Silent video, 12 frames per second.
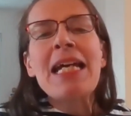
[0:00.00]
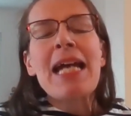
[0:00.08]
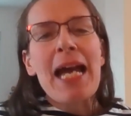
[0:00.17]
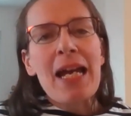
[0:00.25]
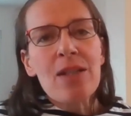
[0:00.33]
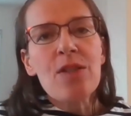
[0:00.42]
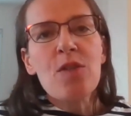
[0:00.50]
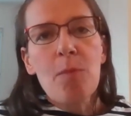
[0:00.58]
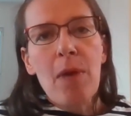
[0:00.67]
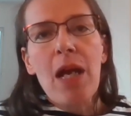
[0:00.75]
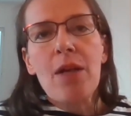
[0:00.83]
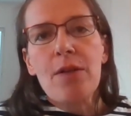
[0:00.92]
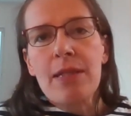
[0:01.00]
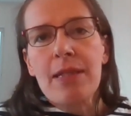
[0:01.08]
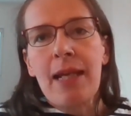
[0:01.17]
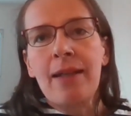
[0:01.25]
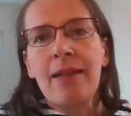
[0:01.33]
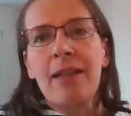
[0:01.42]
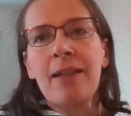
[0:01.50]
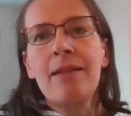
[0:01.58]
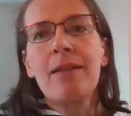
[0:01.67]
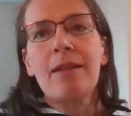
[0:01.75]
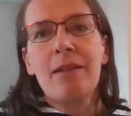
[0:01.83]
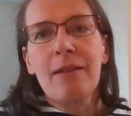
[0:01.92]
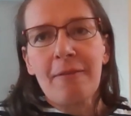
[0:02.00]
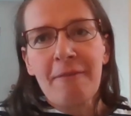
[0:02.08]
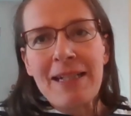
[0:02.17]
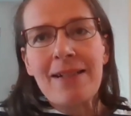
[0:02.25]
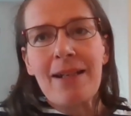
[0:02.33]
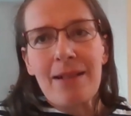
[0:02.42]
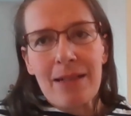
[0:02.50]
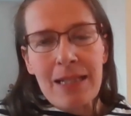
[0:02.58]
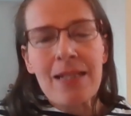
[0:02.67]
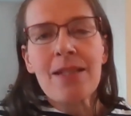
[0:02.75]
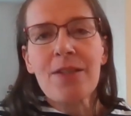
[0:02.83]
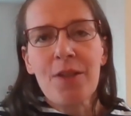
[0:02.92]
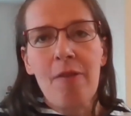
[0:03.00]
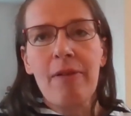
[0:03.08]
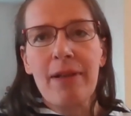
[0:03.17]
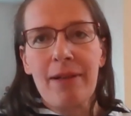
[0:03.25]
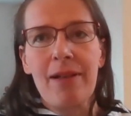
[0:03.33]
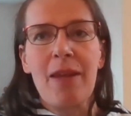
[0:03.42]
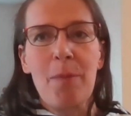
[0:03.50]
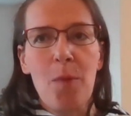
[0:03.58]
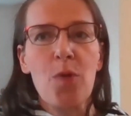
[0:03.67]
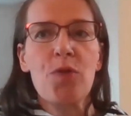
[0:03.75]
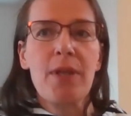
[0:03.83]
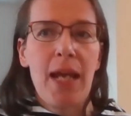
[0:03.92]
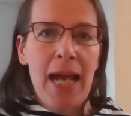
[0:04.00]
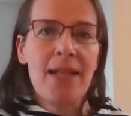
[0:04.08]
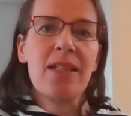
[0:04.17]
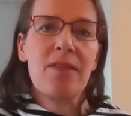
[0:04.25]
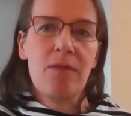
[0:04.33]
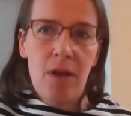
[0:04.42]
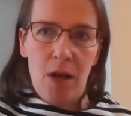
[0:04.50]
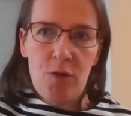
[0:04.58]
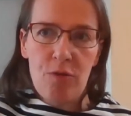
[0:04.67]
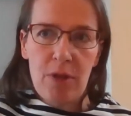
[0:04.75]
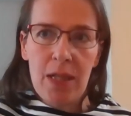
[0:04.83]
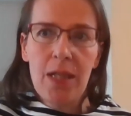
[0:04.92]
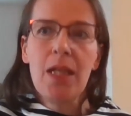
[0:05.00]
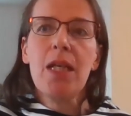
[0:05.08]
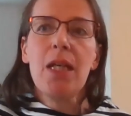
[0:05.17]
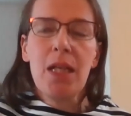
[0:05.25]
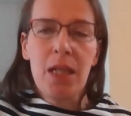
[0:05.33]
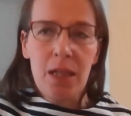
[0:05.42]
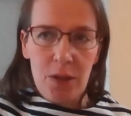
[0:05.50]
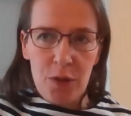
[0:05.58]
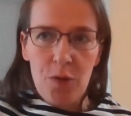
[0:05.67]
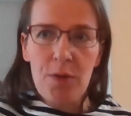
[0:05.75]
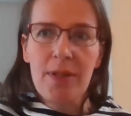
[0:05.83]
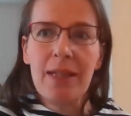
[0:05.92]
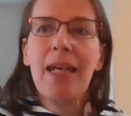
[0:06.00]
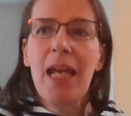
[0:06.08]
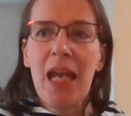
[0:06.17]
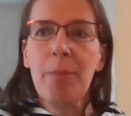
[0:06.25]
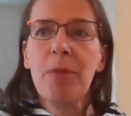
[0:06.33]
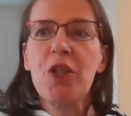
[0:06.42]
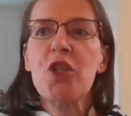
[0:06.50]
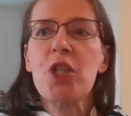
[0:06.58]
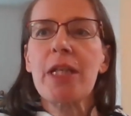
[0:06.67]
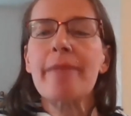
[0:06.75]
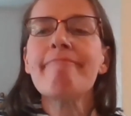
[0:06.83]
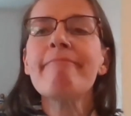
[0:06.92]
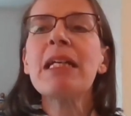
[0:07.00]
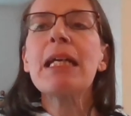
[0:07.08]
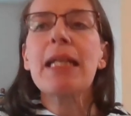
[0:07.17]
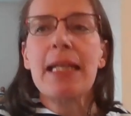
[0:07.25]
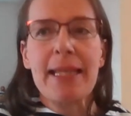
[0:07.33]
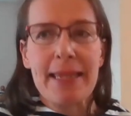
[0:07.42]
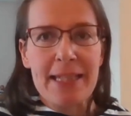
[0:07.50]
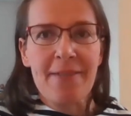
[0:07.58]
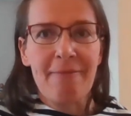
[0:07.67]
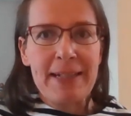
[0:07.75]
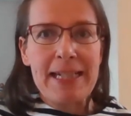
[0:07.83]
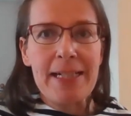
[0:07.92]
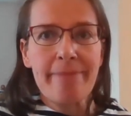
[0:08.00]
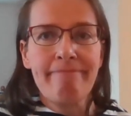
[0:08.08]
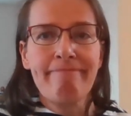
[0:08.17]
And to my understanding, Finland is currently the most active country in using MEG in this field,